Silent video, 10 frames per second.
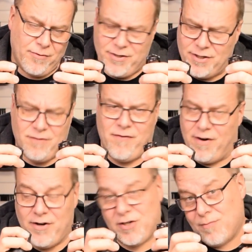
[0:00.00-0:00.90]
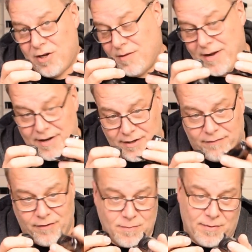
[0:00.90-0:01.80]
which is a very small amount of
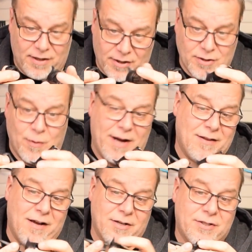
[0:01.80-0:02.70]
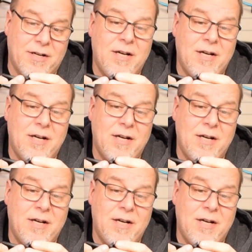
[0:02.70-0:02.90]
difference, but it does weigh less.